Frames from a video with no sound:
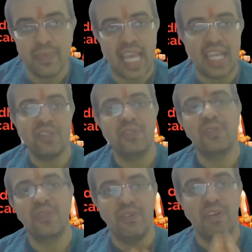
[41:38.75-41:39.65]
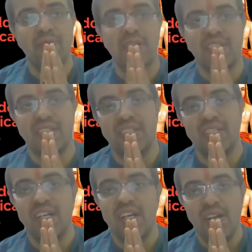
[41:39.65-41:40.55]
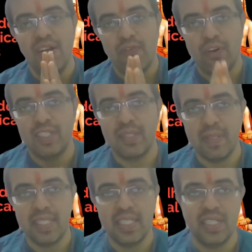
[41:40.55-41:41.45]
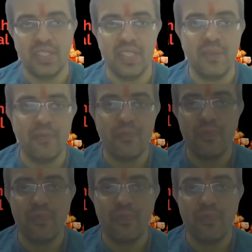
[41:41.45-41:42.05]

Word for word: Thank you very much uh, for this presentation.